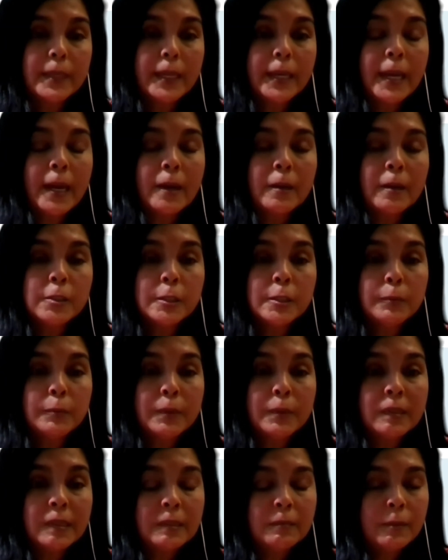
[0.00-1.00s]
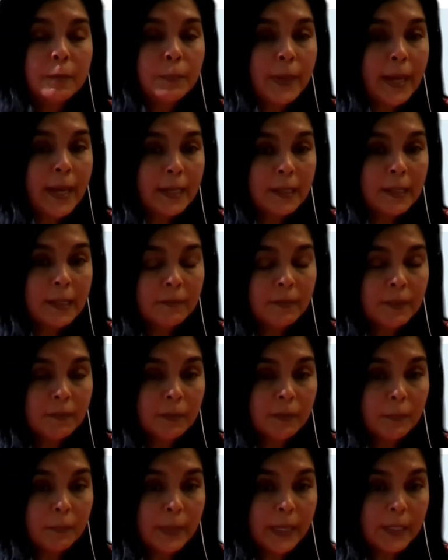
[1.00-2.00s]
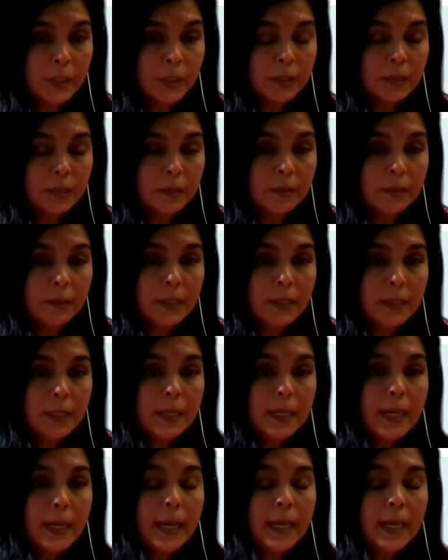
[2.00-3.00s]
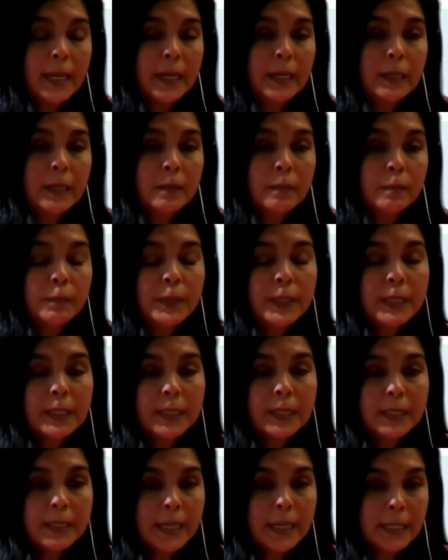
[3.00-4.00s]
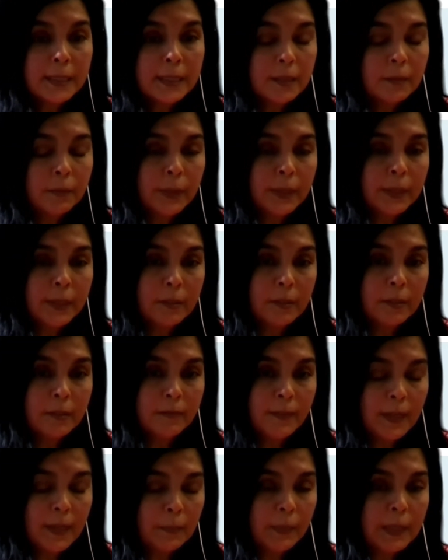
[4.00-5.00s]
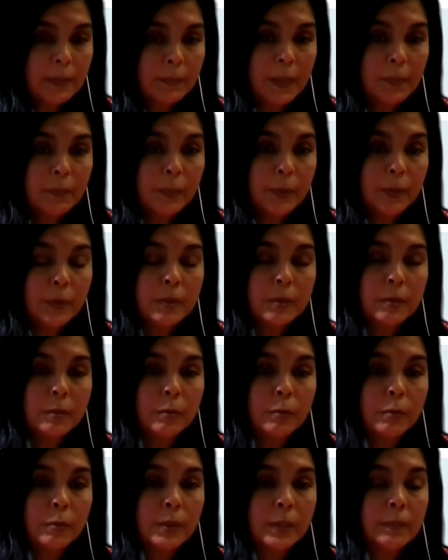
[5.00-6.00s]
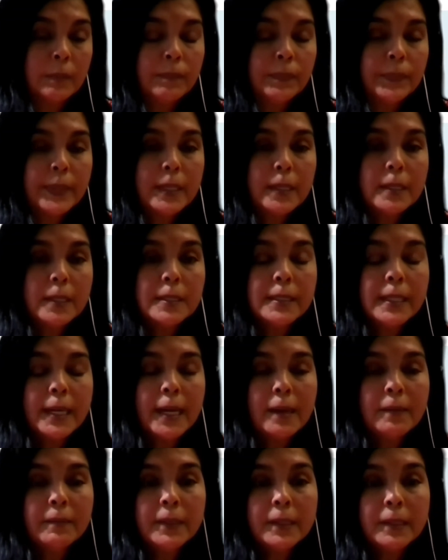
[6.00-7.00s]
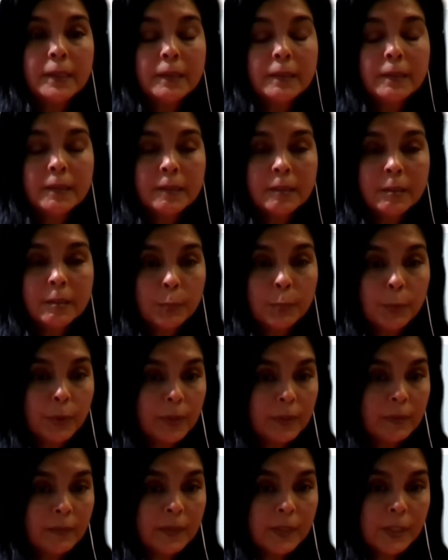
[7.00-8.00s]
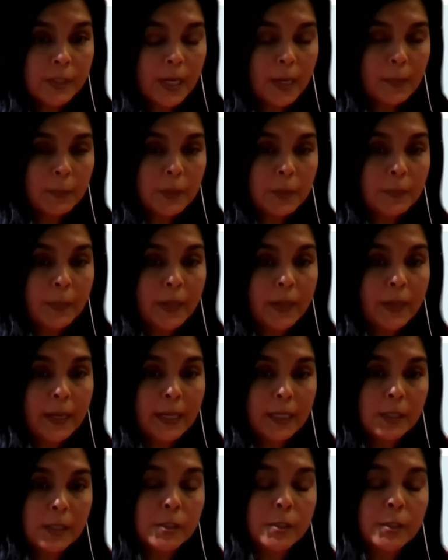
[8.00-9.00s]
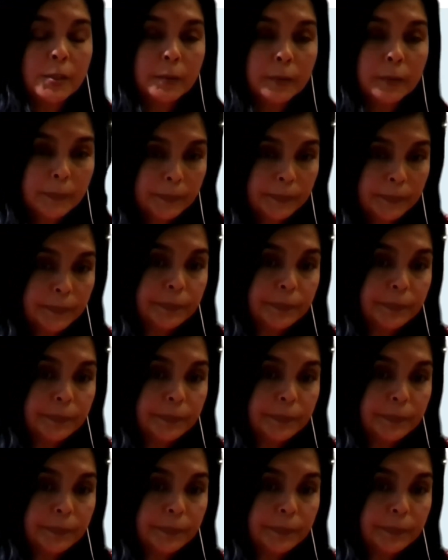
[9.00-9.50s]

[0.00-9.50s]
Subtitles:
how to receive a packet of information and be connected with those family members, or to have the support of the chapter behind you